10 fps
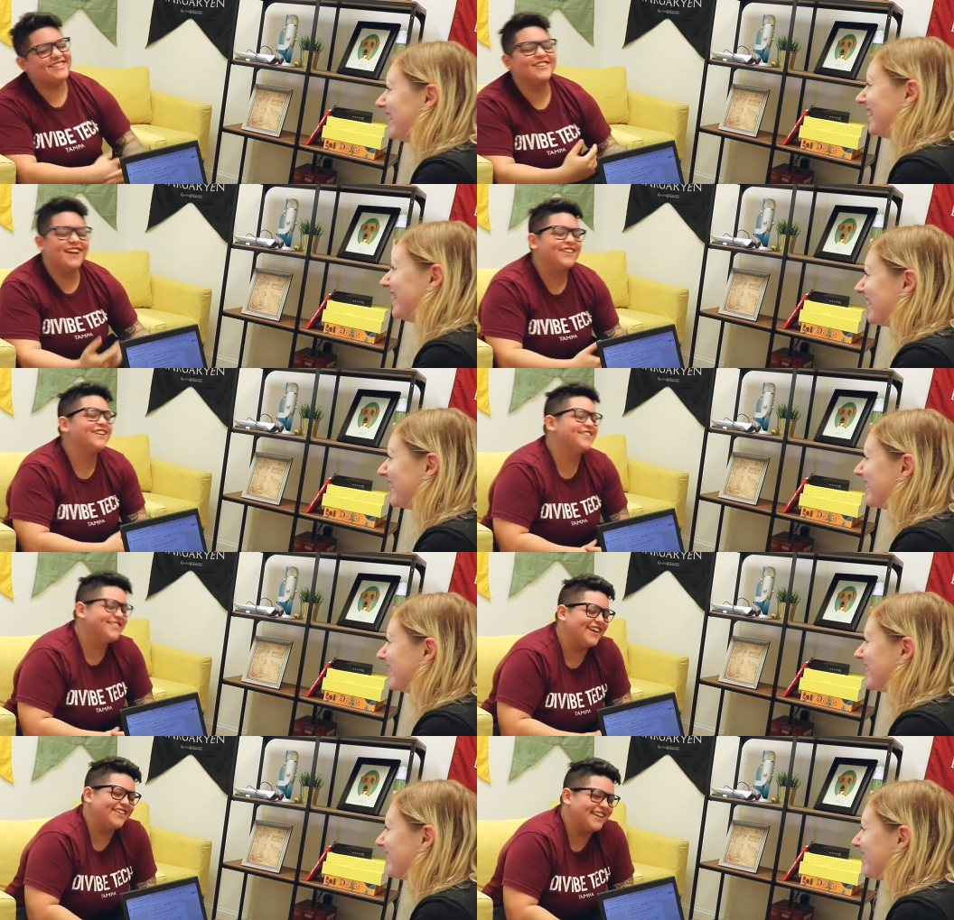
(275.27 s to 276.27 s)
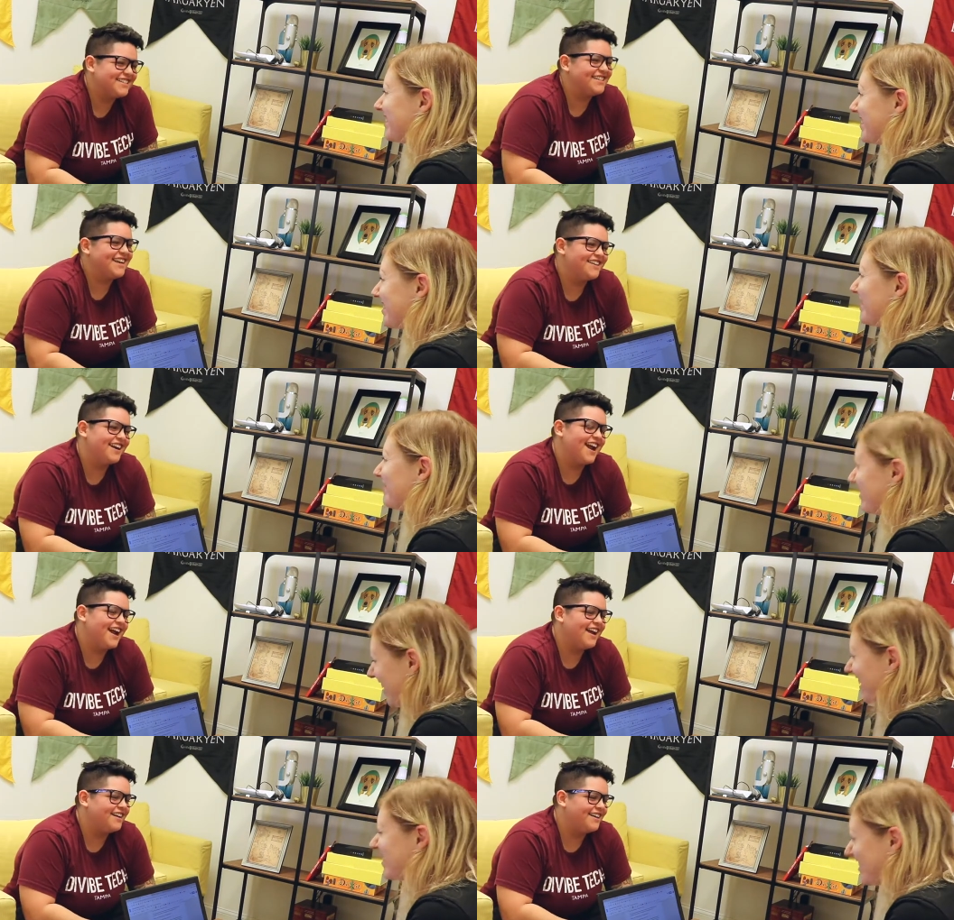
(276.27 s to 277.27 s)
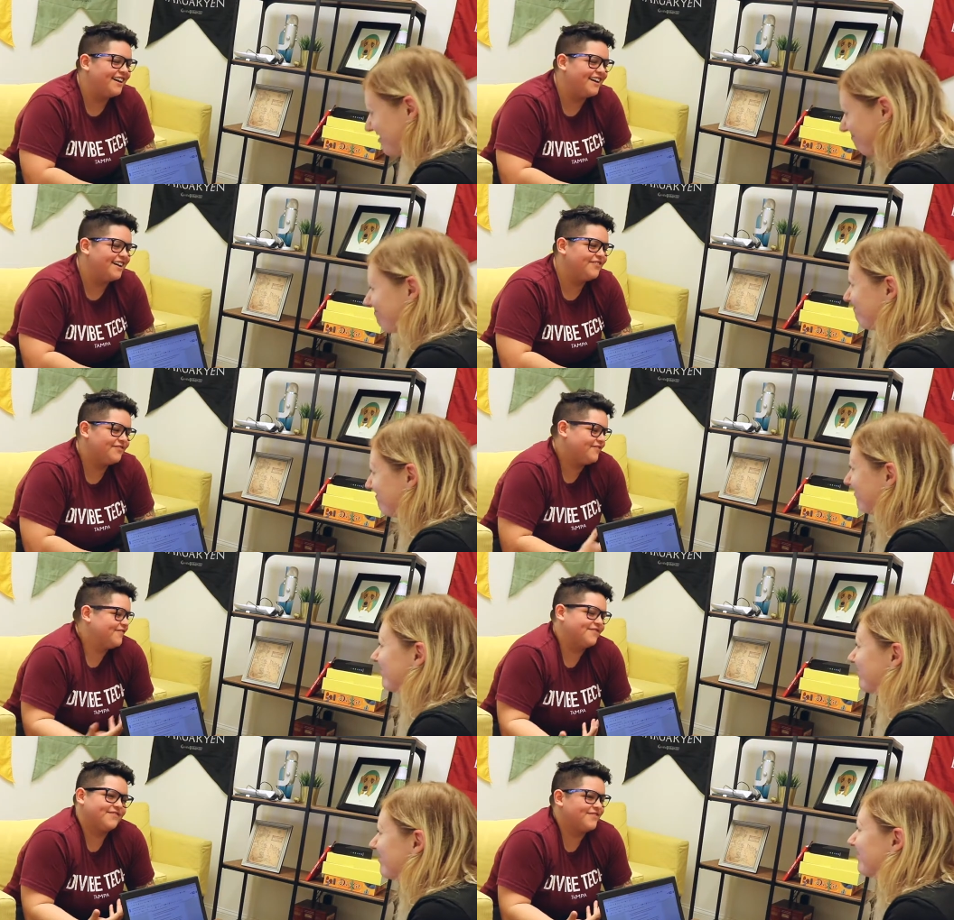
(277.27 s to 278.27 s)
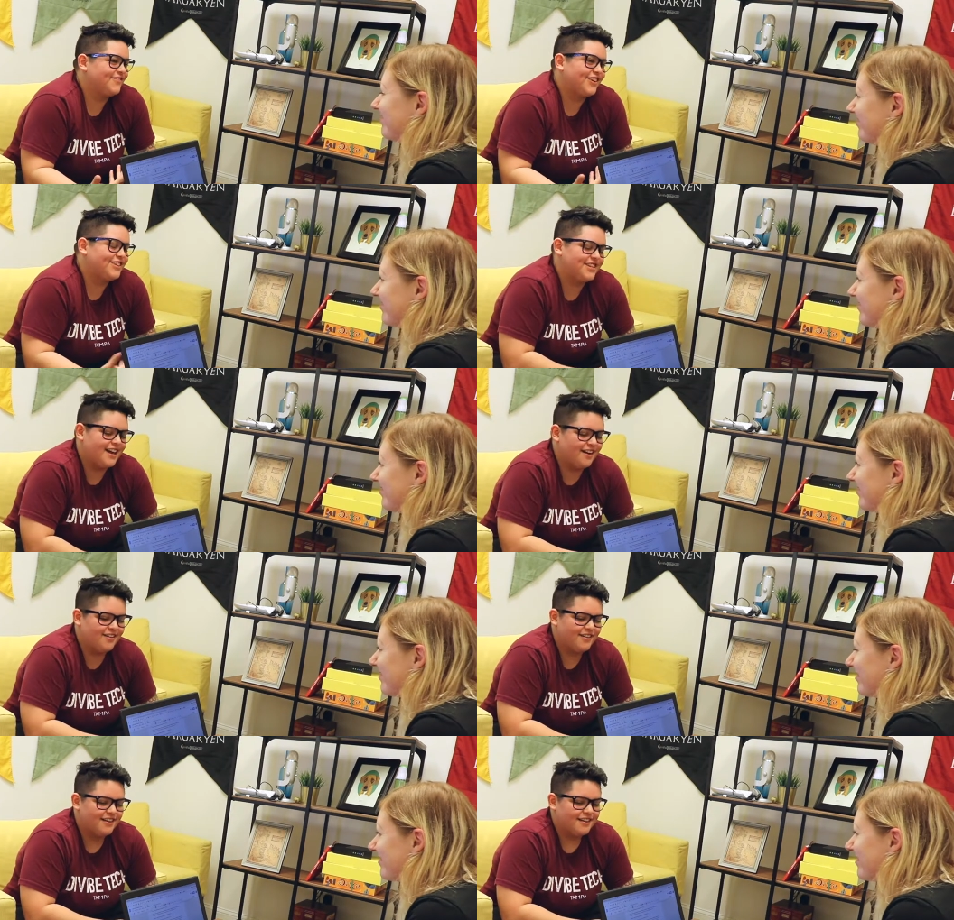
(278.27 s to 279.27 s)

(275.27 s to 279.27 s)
Speaker 1: so yeah, we're gonna go do ayahuasca together nice. and um, work shit out.